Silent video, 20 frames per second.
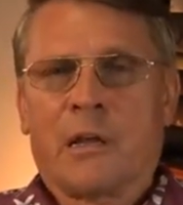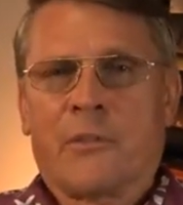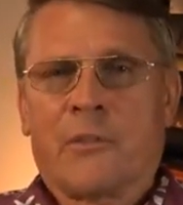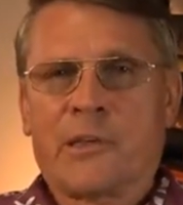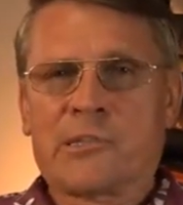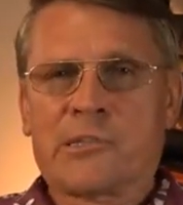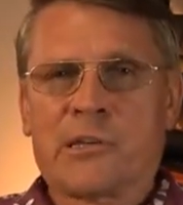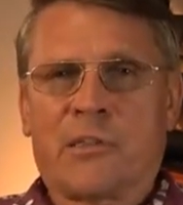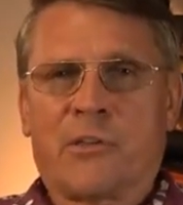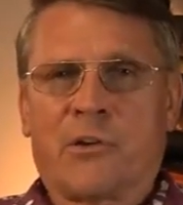
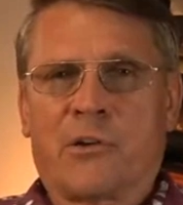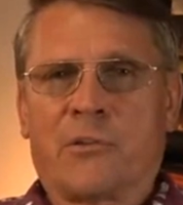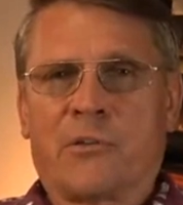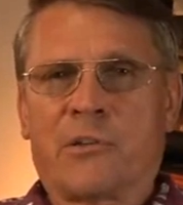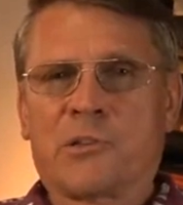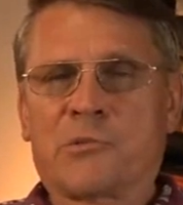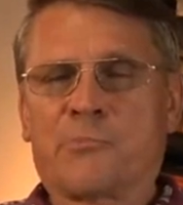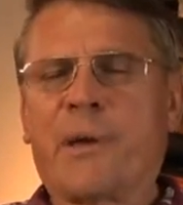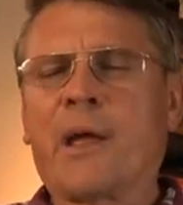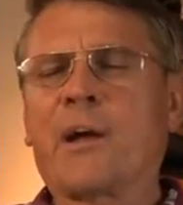They say the
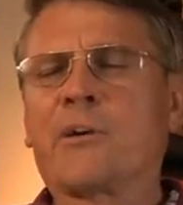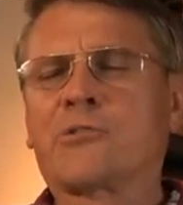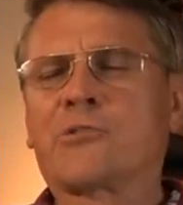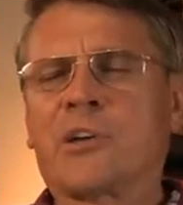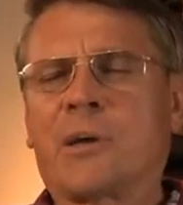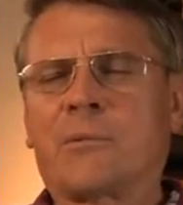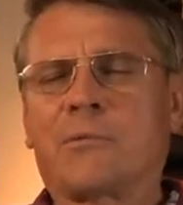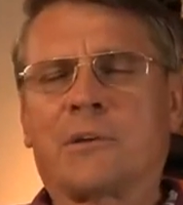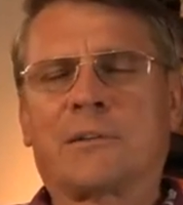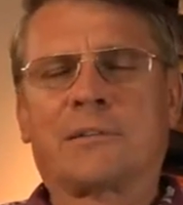Earth is
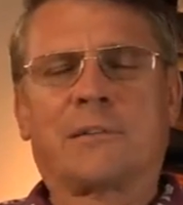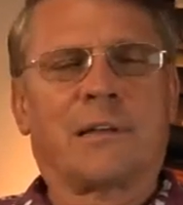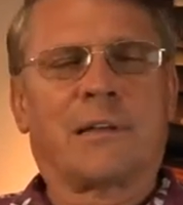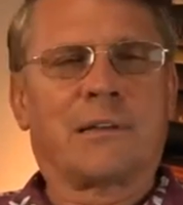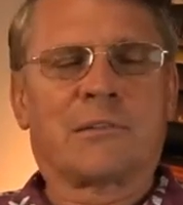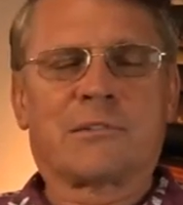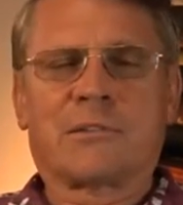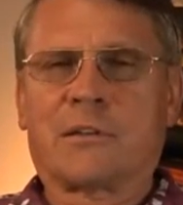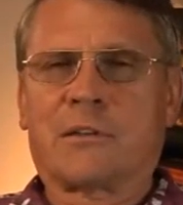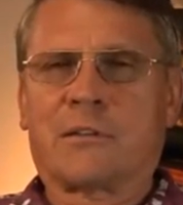pear-shaped. It
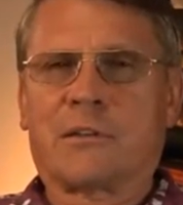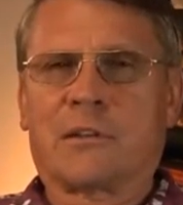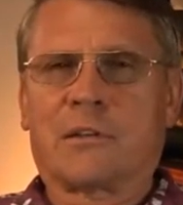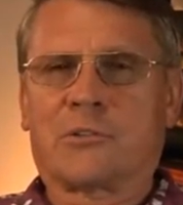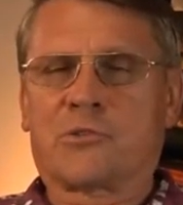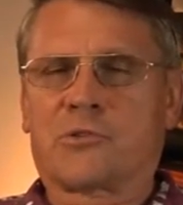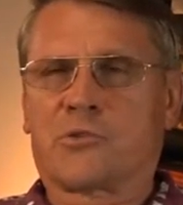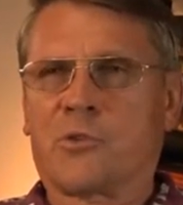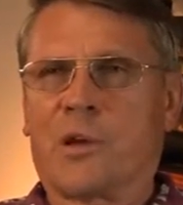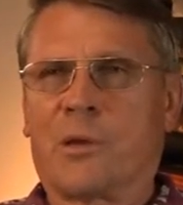is
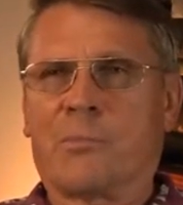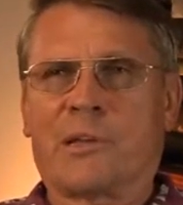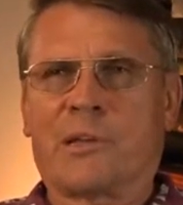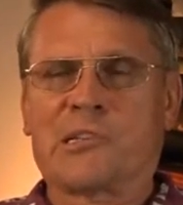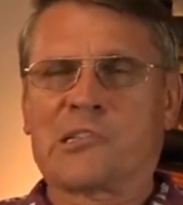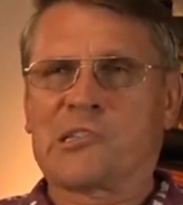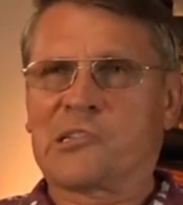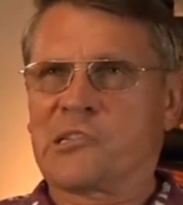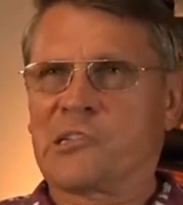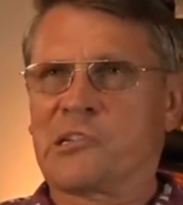extremely
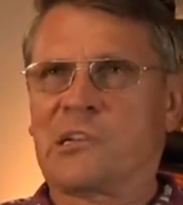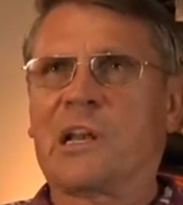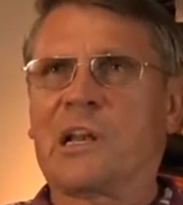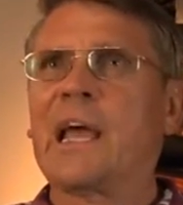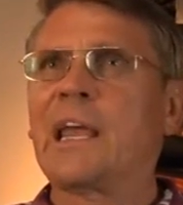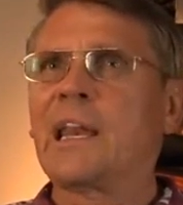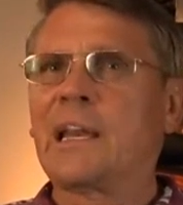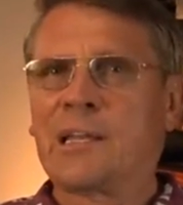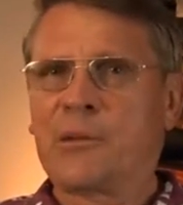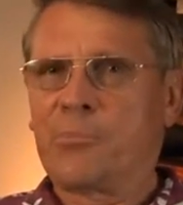
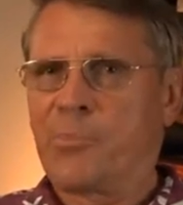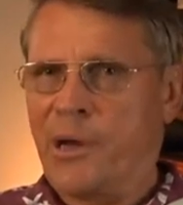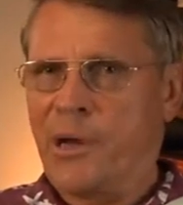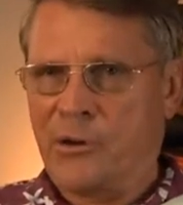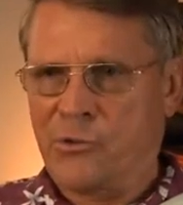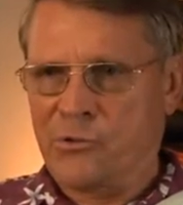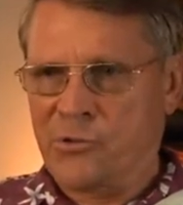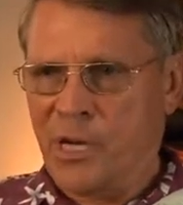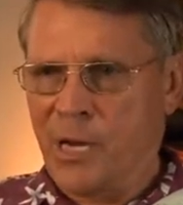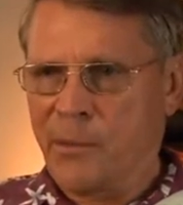slightly
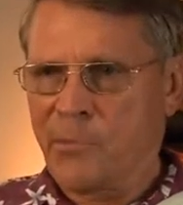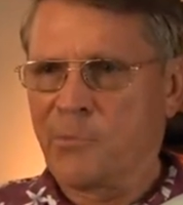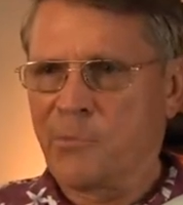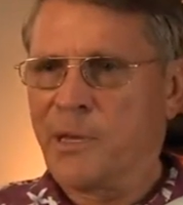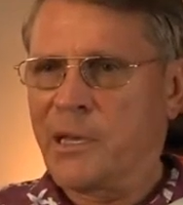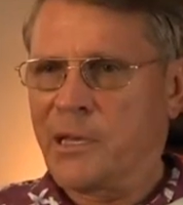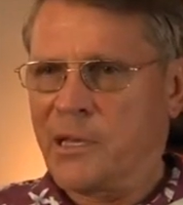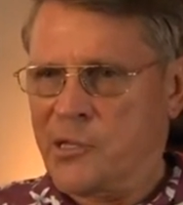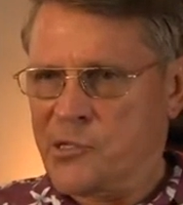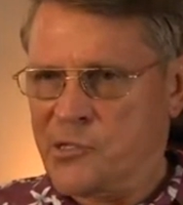pear-shaped
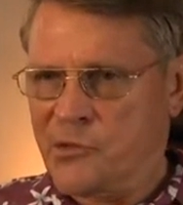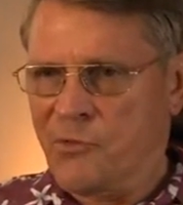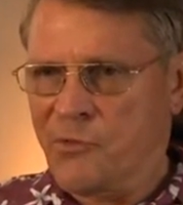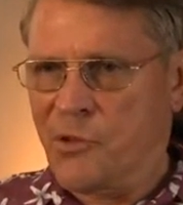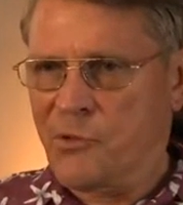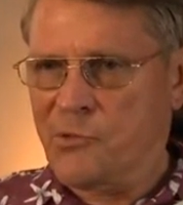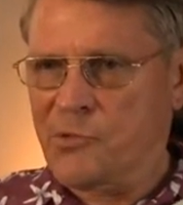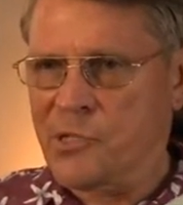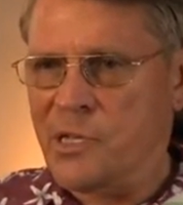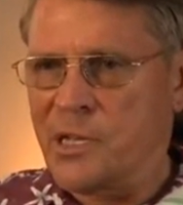because of
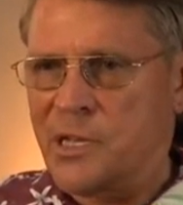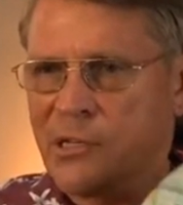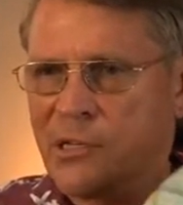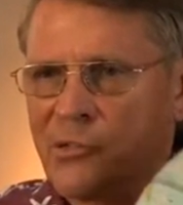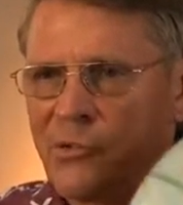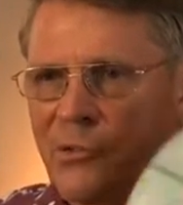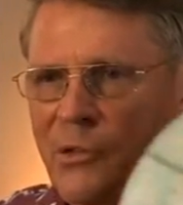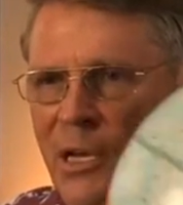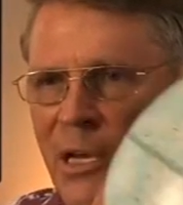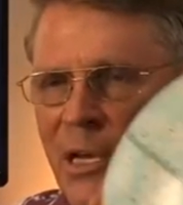those
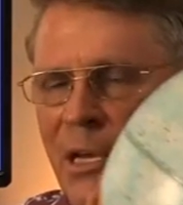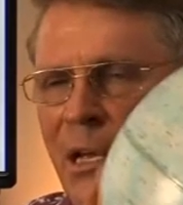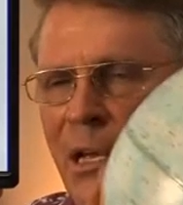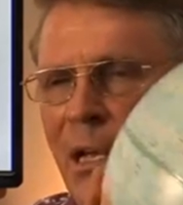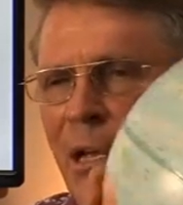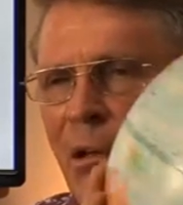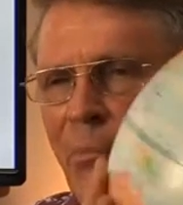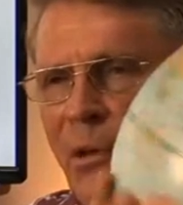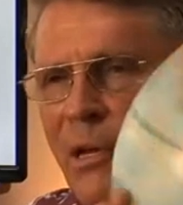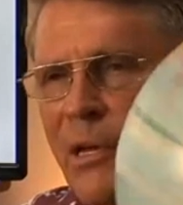things, okay?
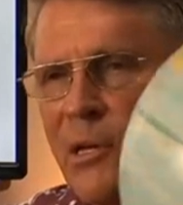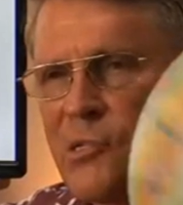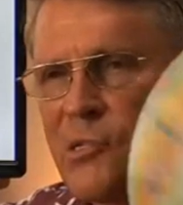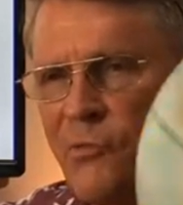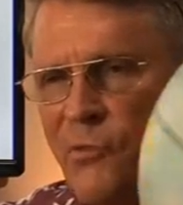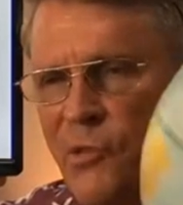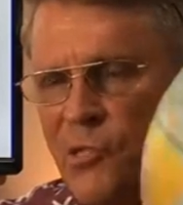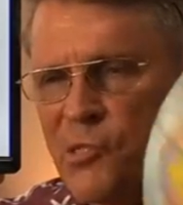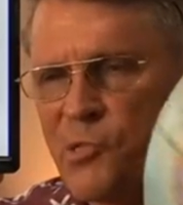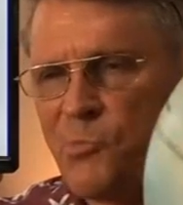Because
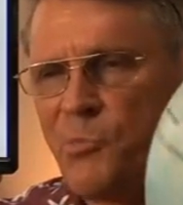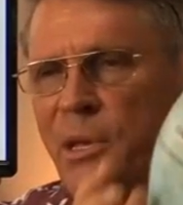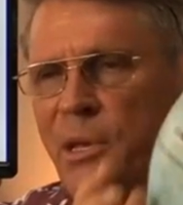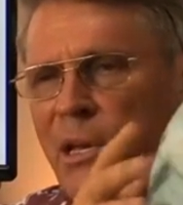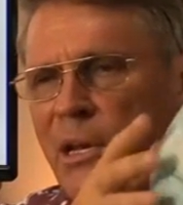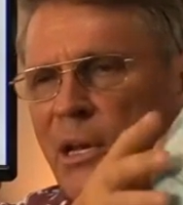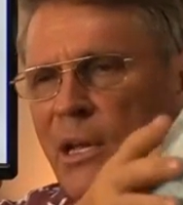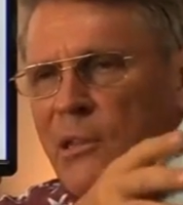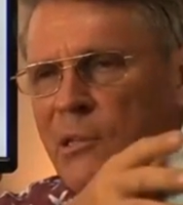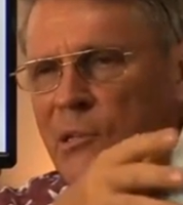of the
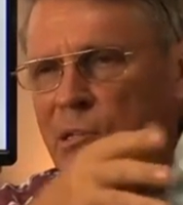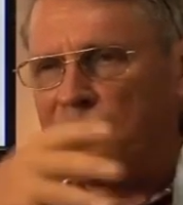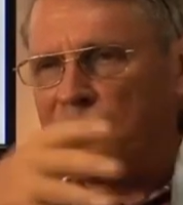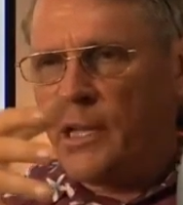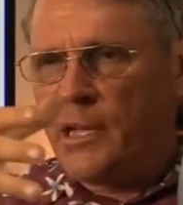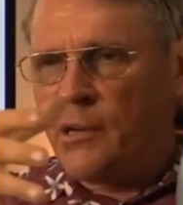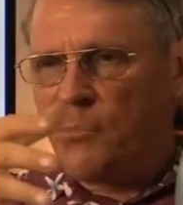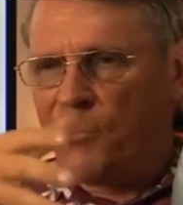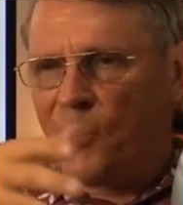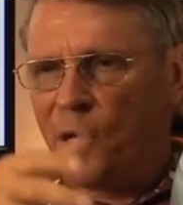spin and the
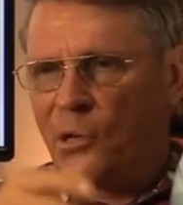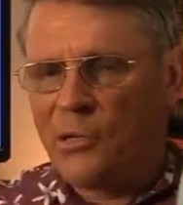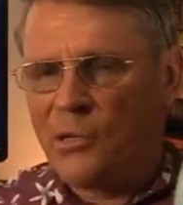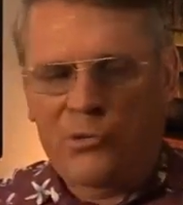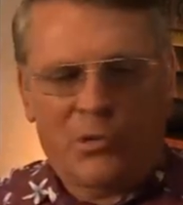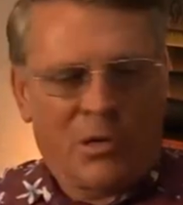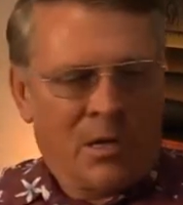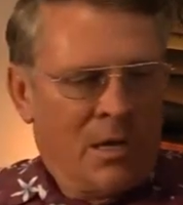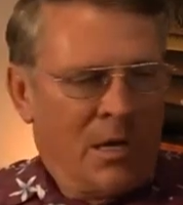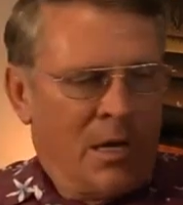slight
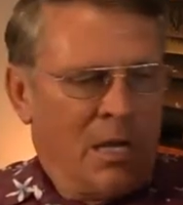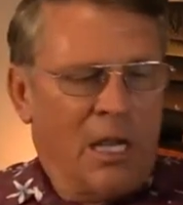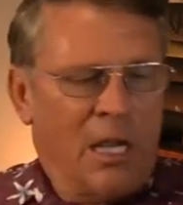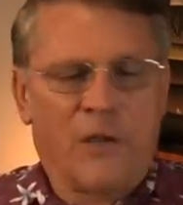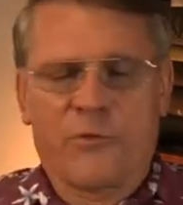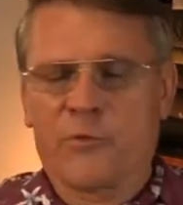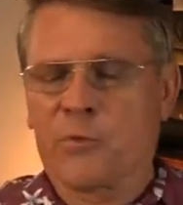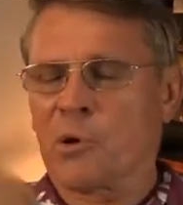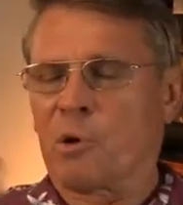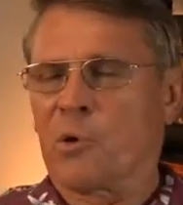bulge.
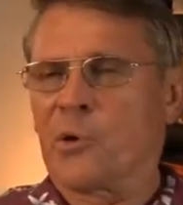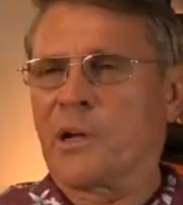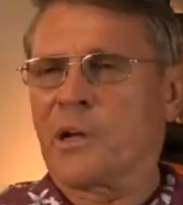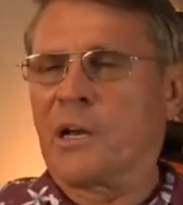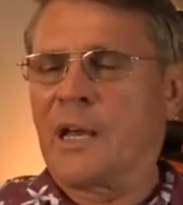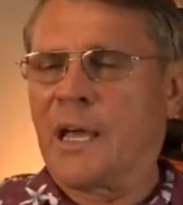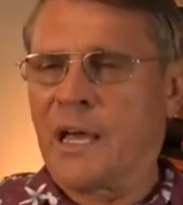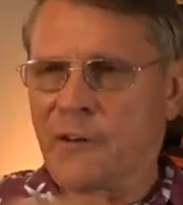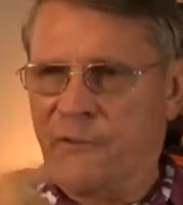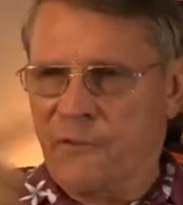If it were going
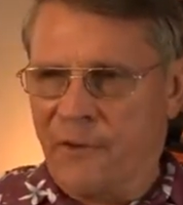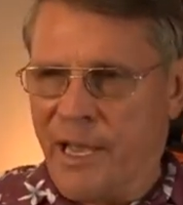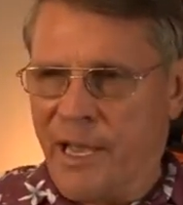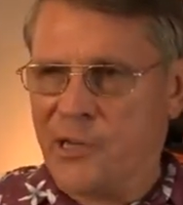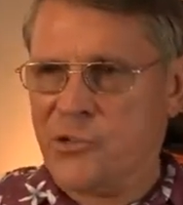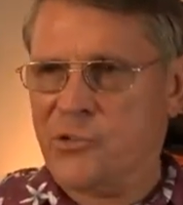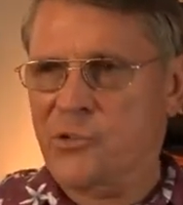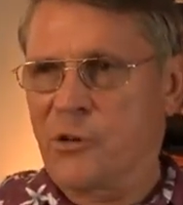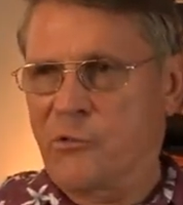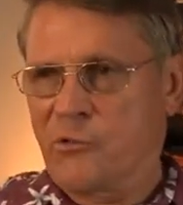a lot
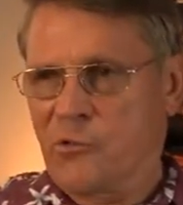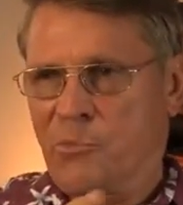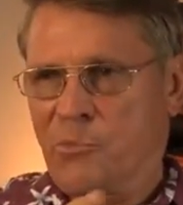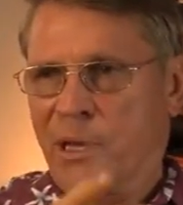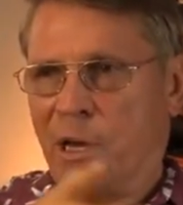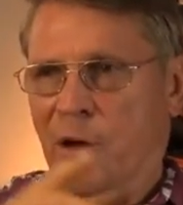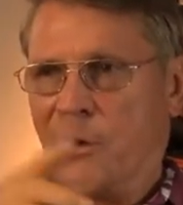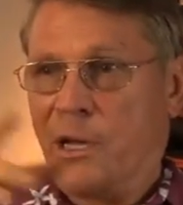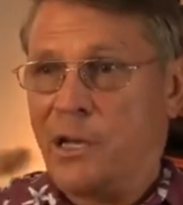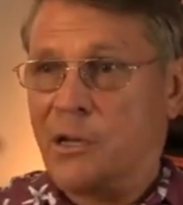faster, it would
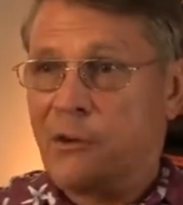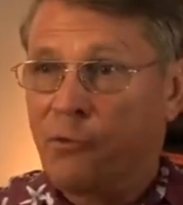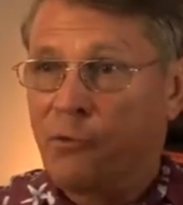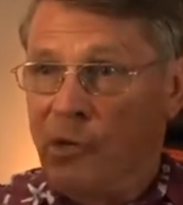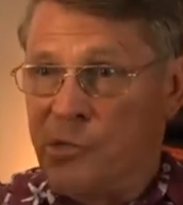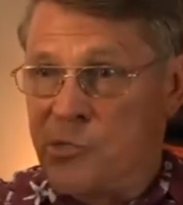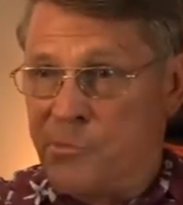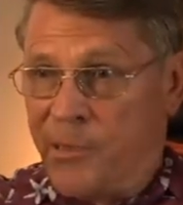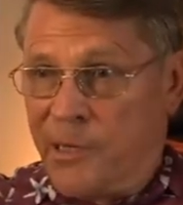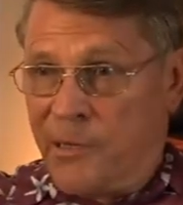be out like a
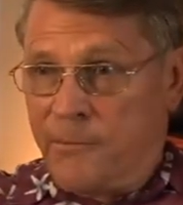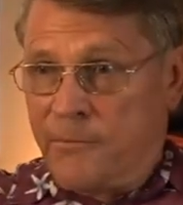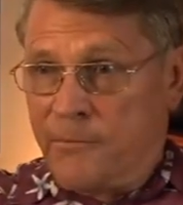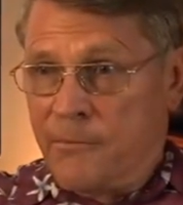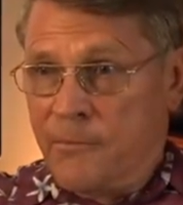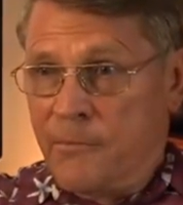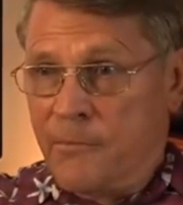frisbee.